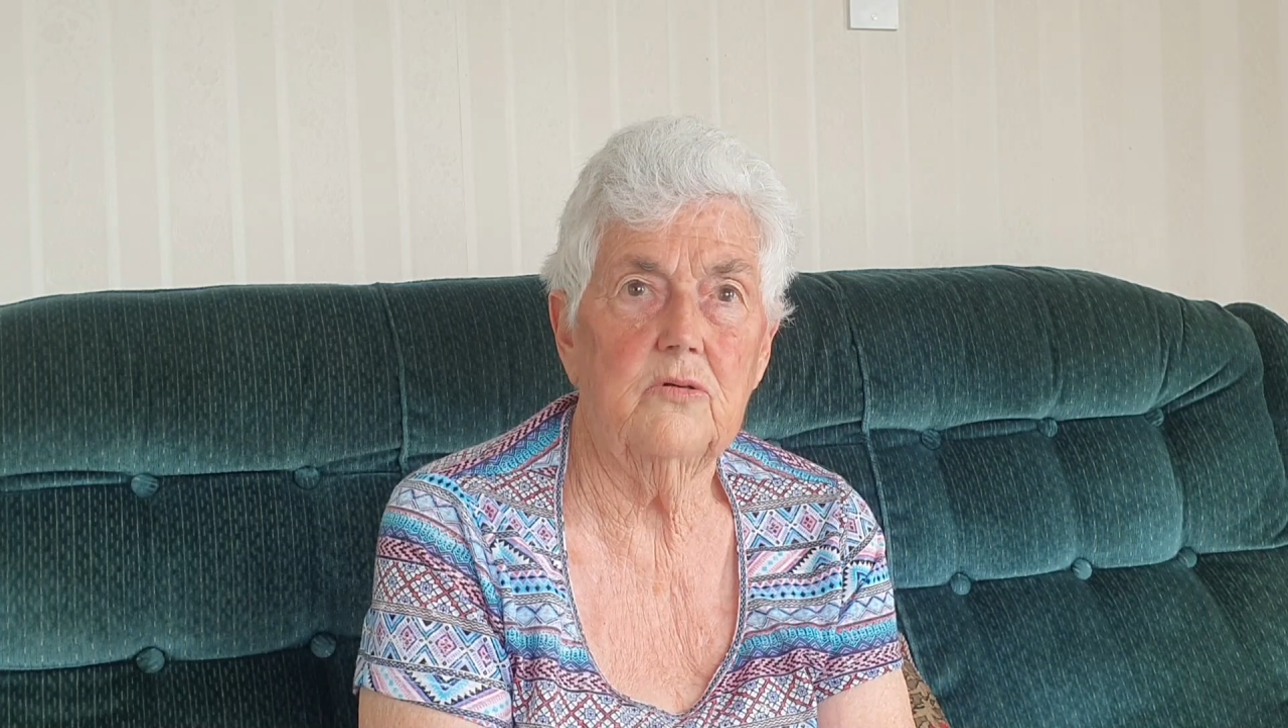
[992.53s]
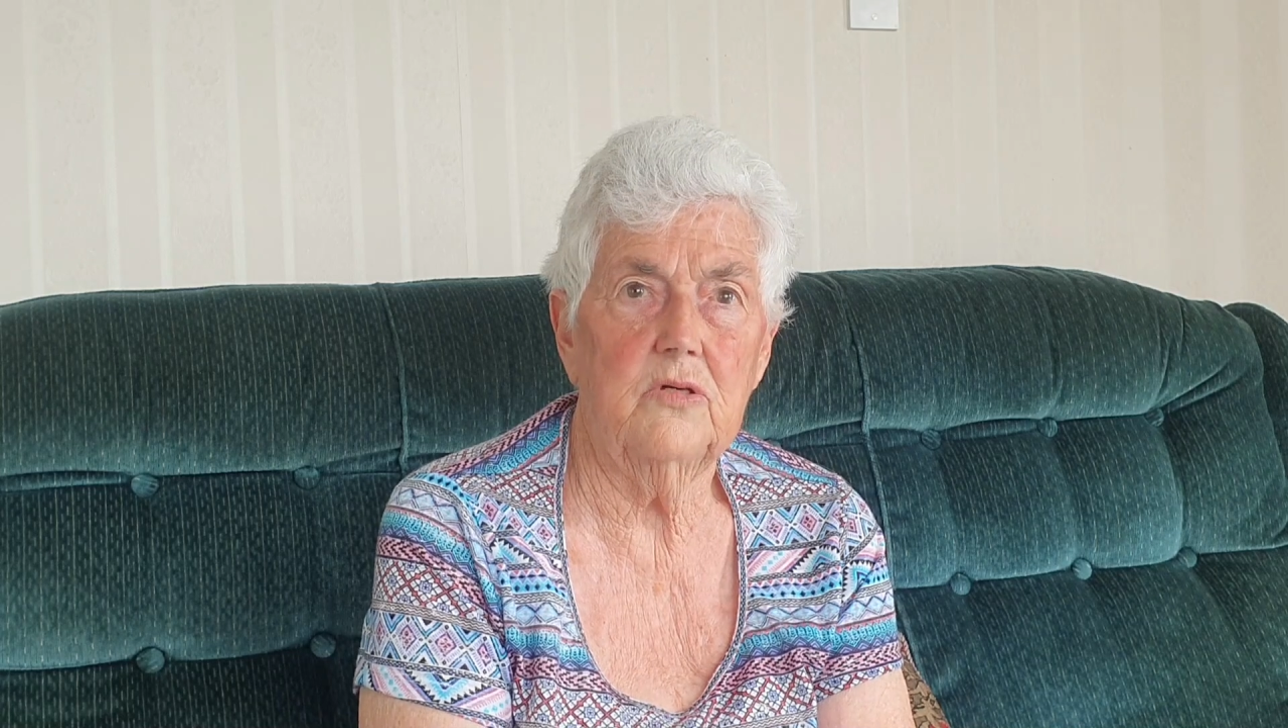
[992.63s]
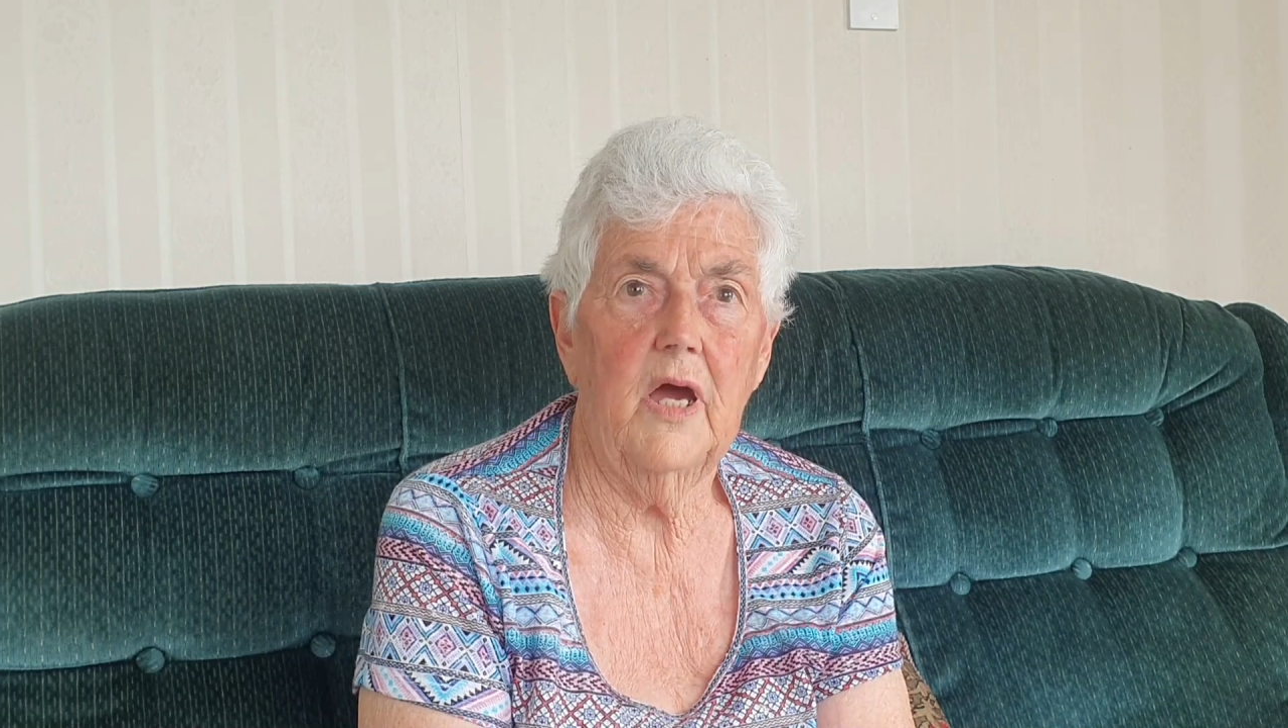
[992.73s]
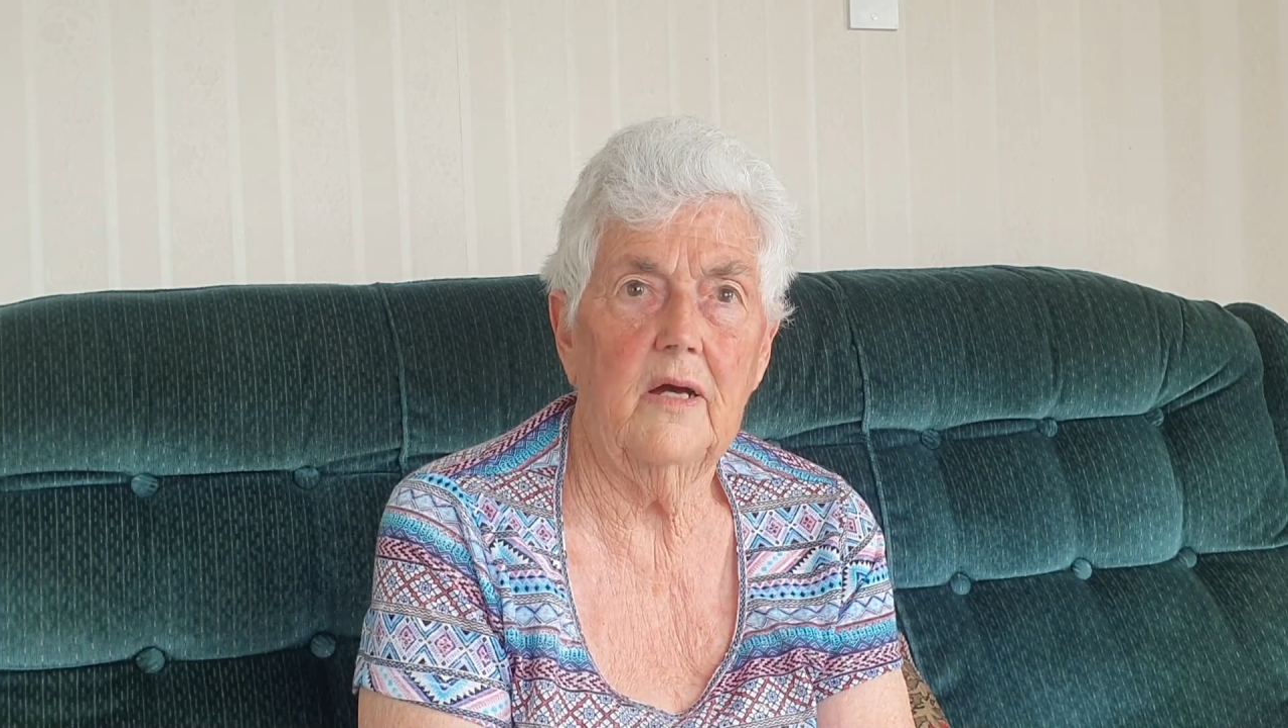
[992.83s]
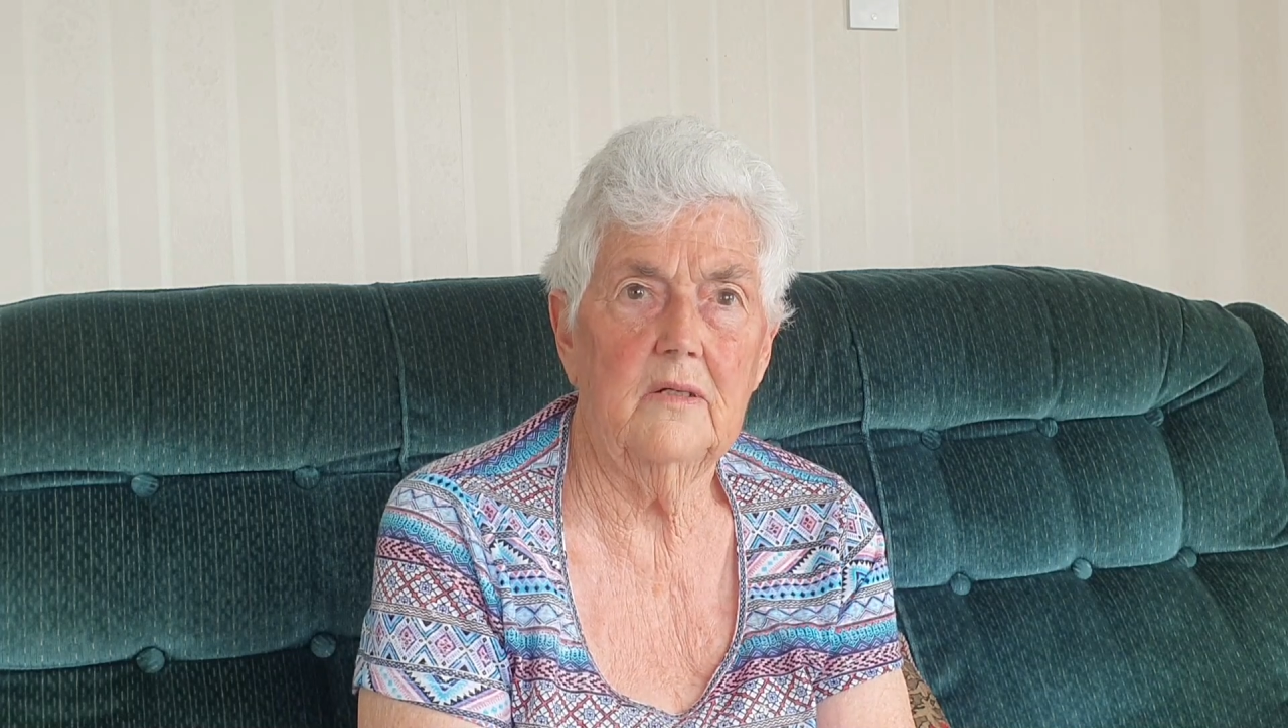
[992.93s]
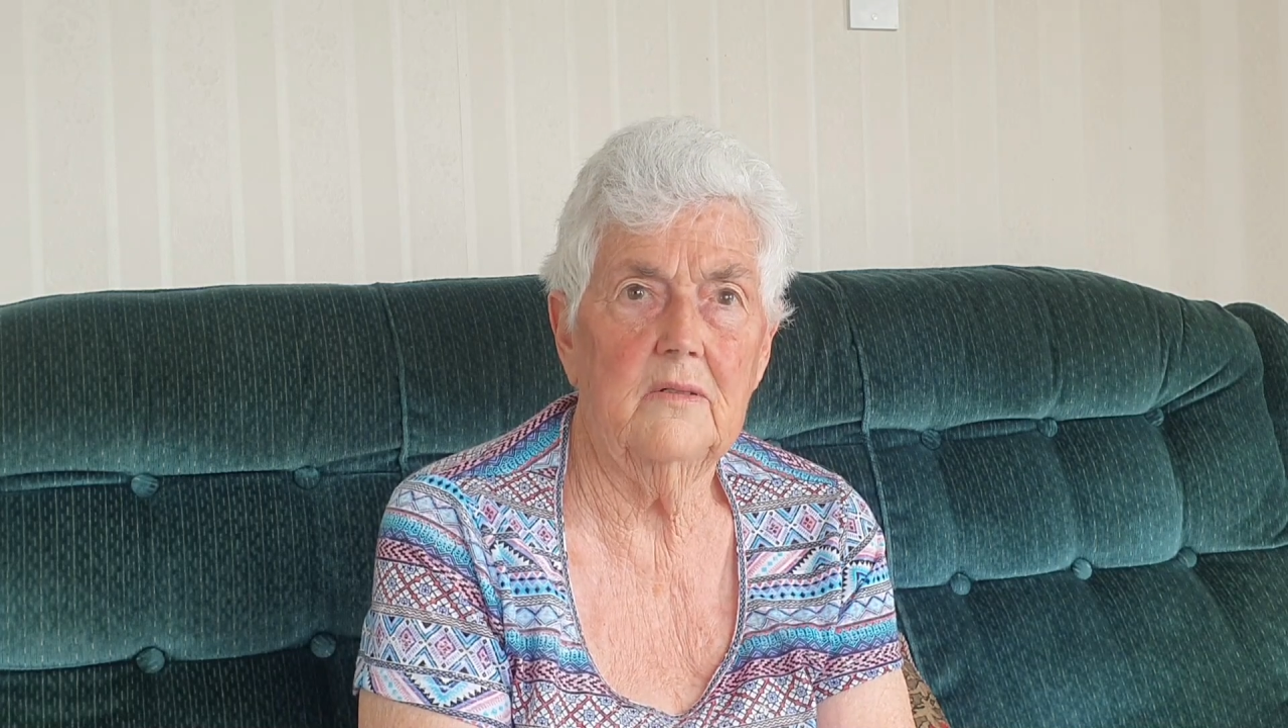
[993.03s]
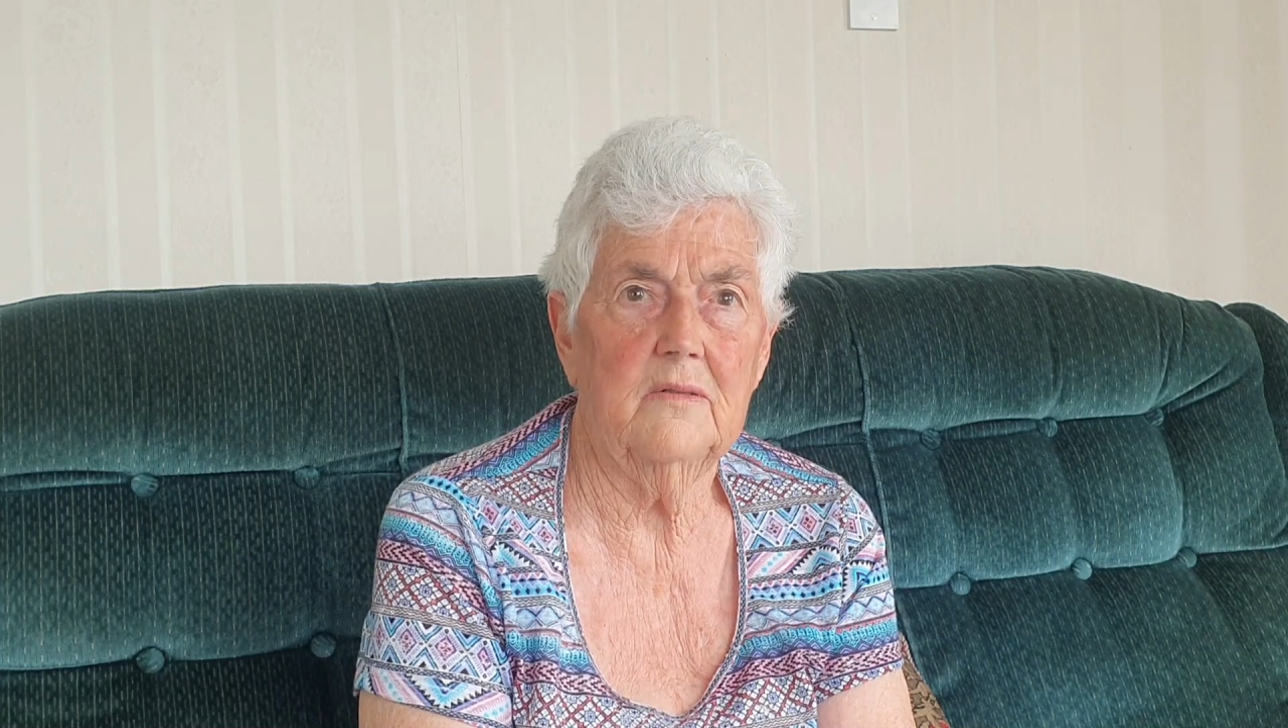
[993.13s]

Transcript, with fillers: young.